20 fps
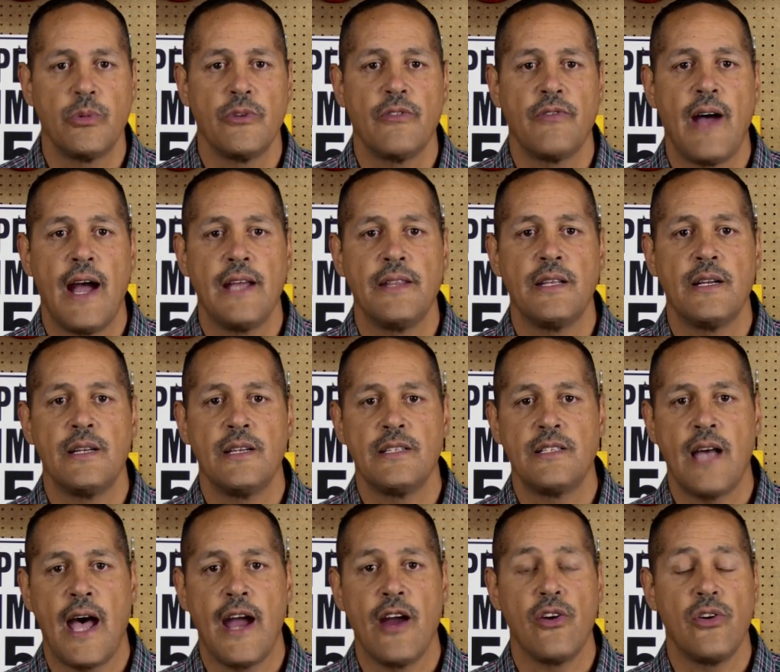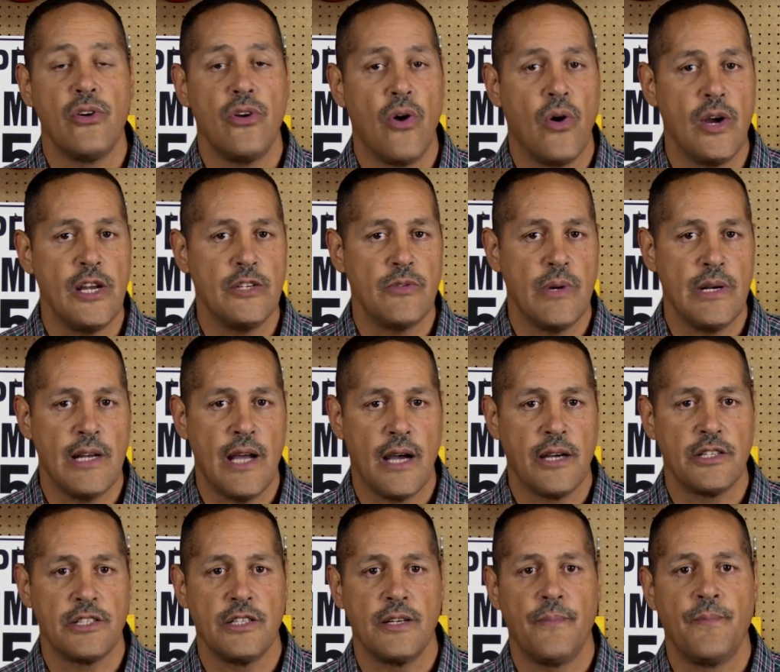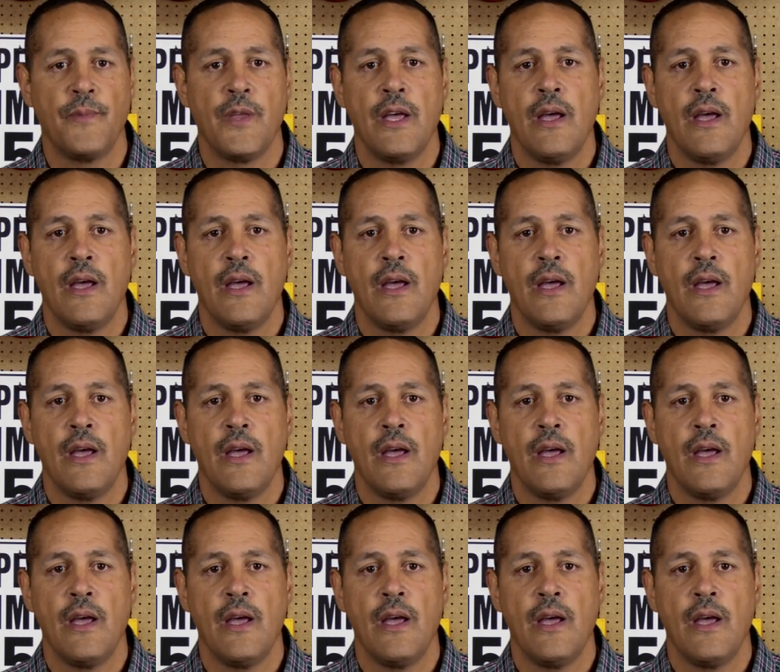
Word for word: provide the desired noise reduction.